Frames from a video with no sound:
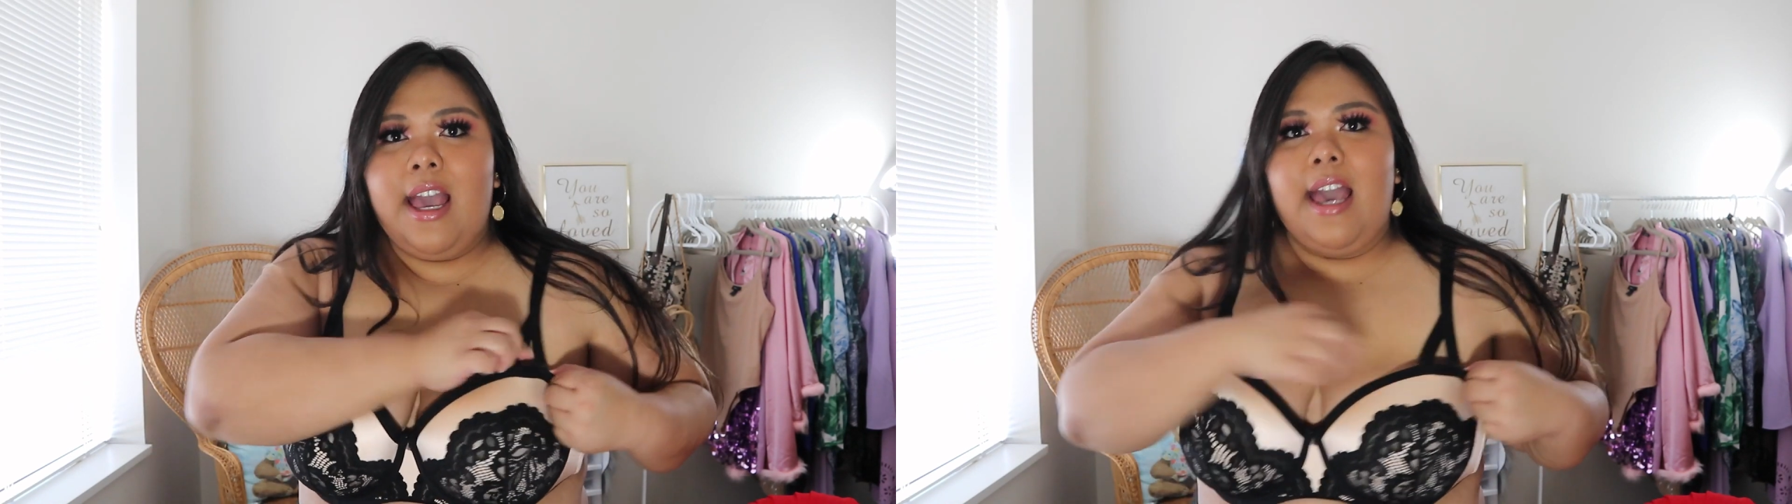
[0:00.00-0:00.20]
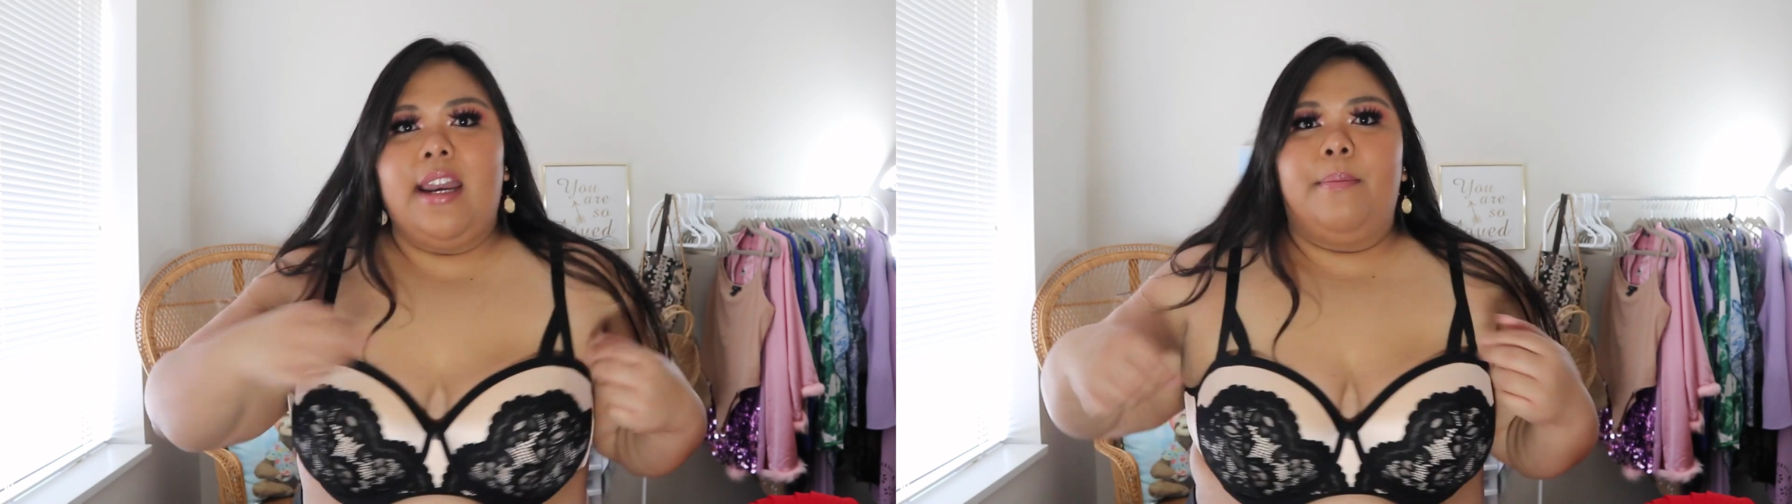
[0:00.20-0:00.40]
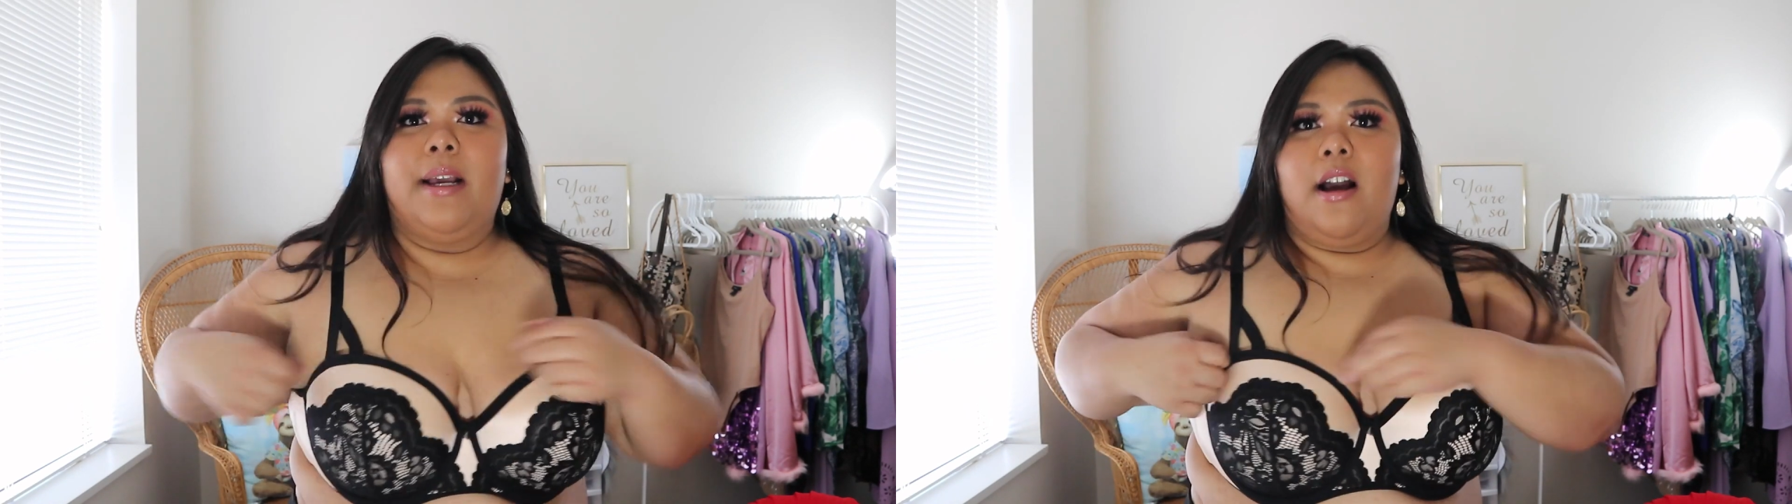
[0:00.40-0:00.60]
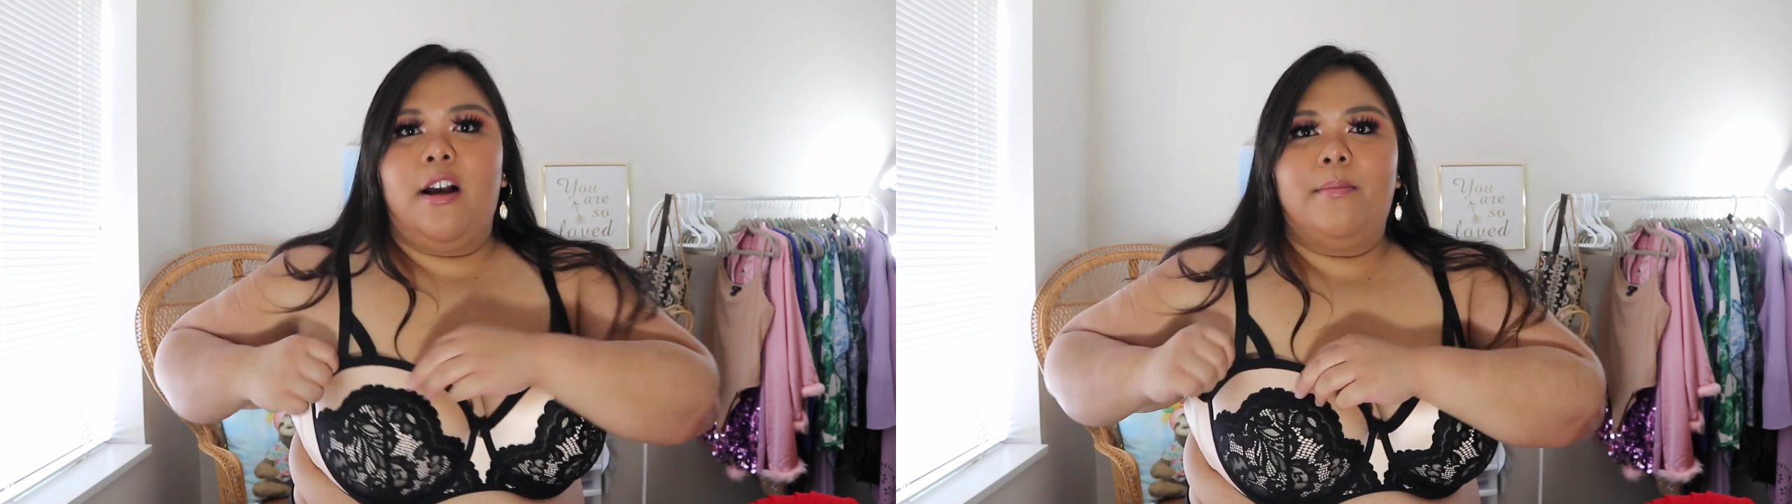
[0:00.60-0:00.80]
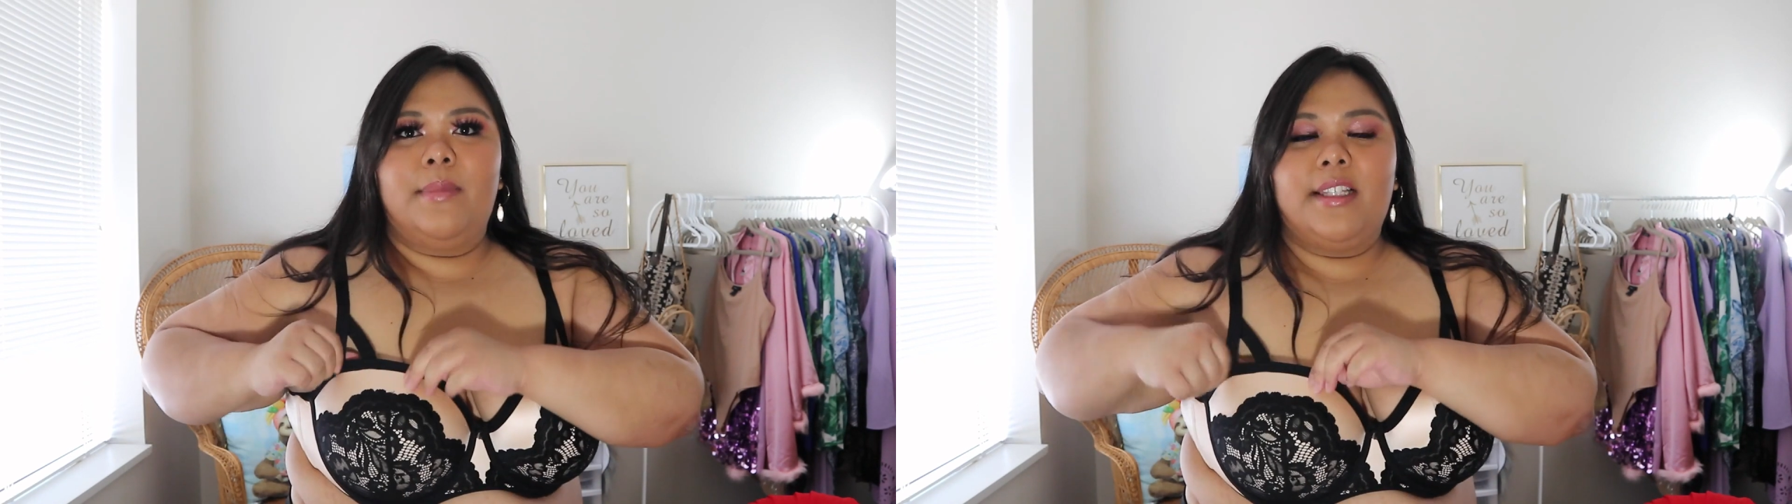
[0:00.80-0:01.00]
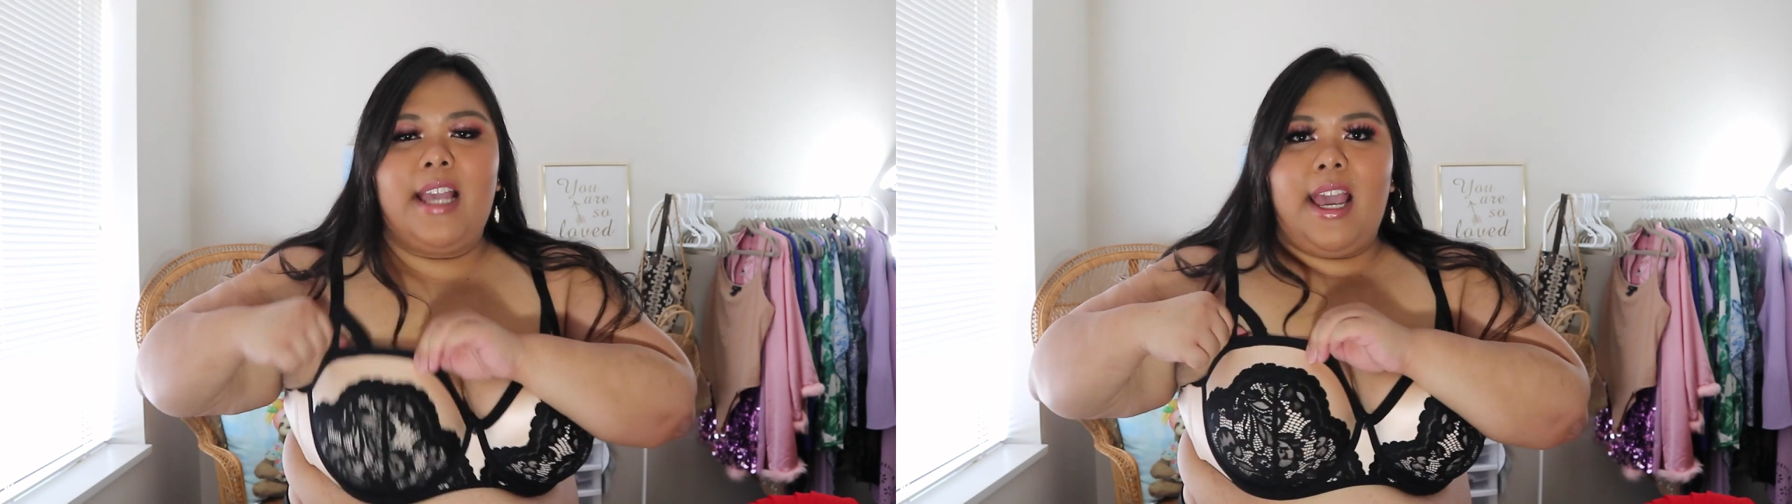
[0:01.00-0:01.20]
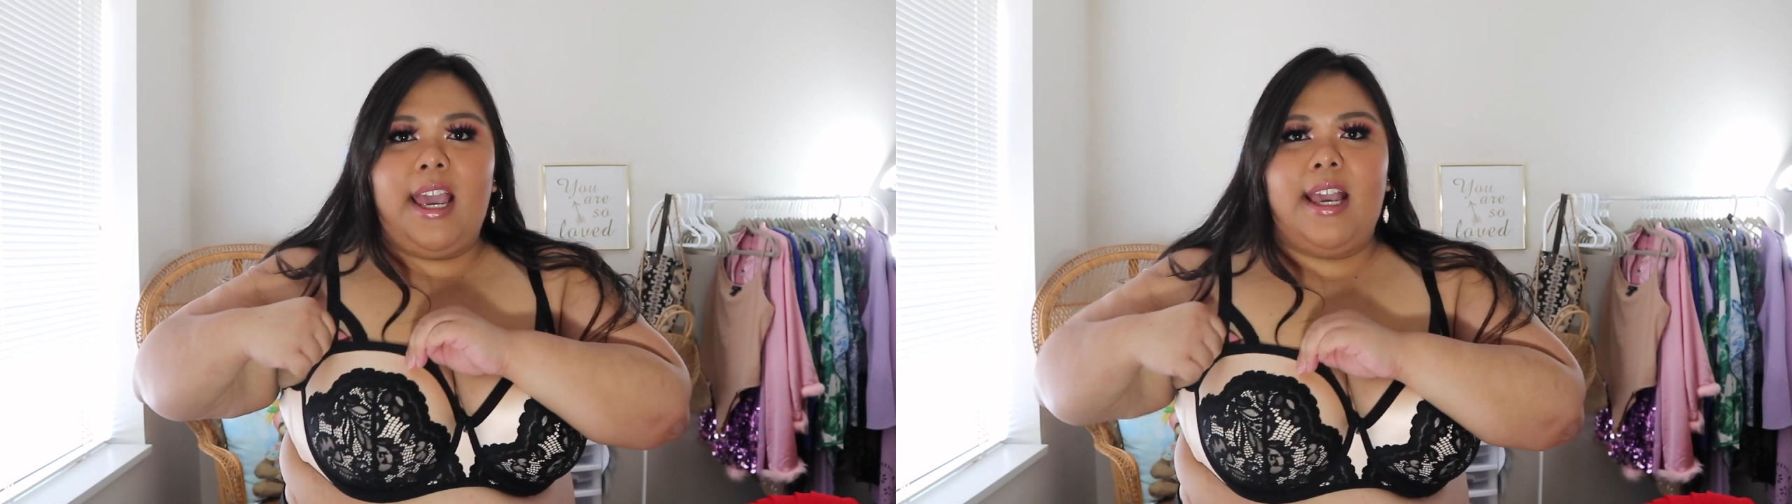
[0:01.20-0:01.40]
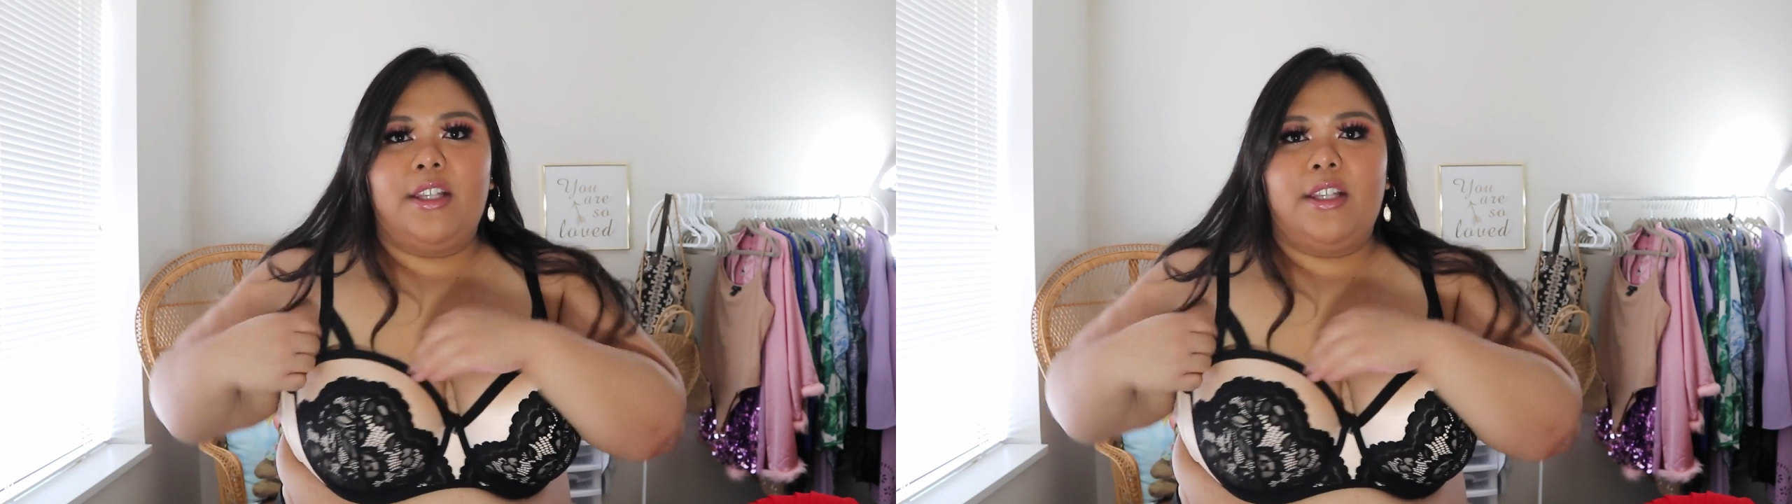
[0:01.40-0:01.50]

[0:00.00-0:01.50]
and it becomes a